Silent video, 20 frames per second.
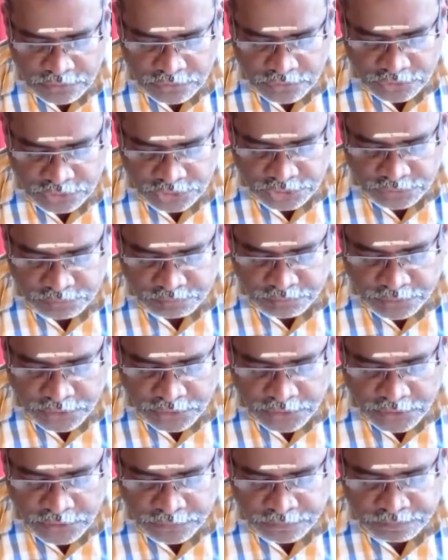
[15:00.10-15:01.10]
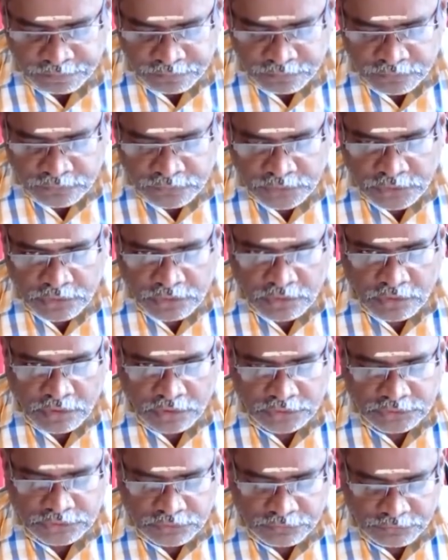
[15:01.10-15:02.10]
to shipment,
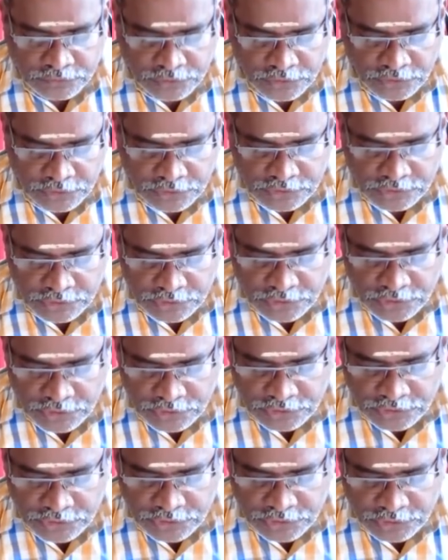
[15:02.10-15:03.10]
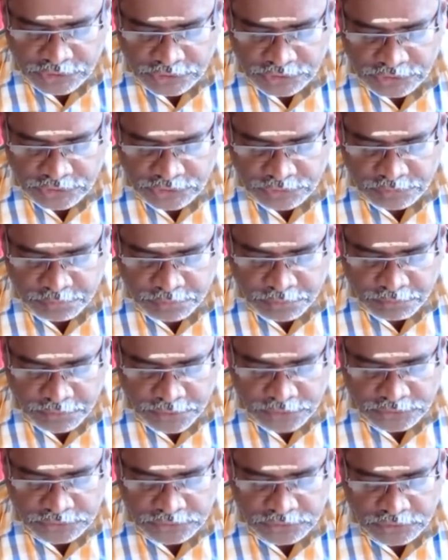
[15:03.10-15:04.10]
cost of the engineering changes per
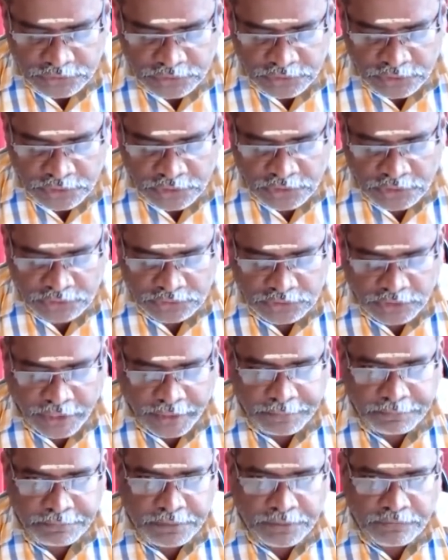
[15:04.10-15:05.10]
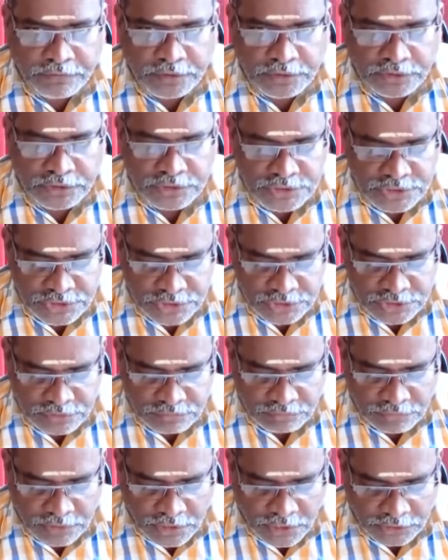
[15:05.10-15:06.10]
month, time between the
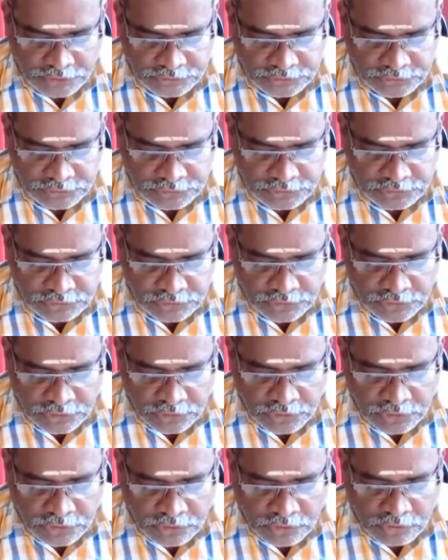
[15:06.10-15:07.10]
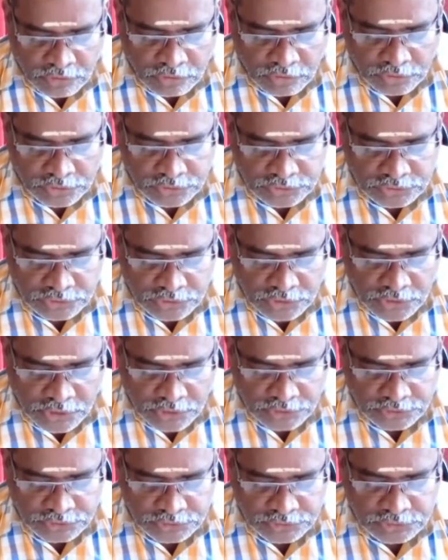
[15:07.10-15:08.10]
system crashes, cost,
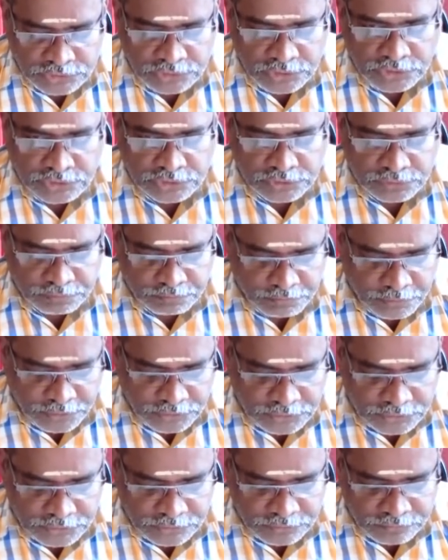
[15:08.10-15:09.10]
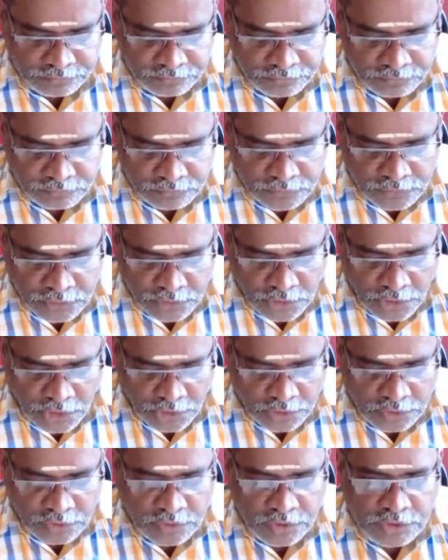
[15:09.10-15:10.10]
rush, the shipments,
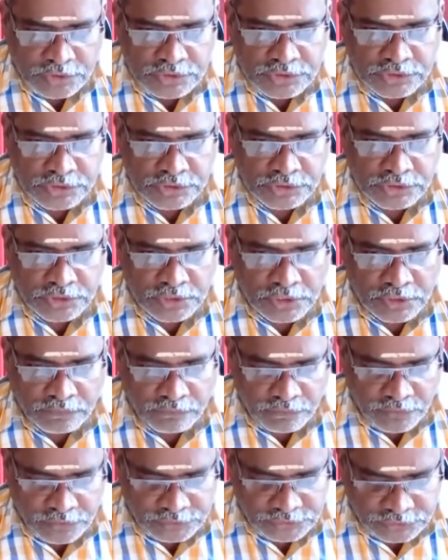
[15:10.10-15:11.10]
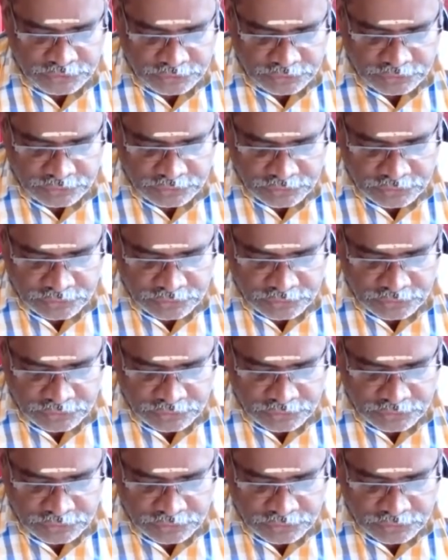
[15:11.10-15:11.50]
accuracy and version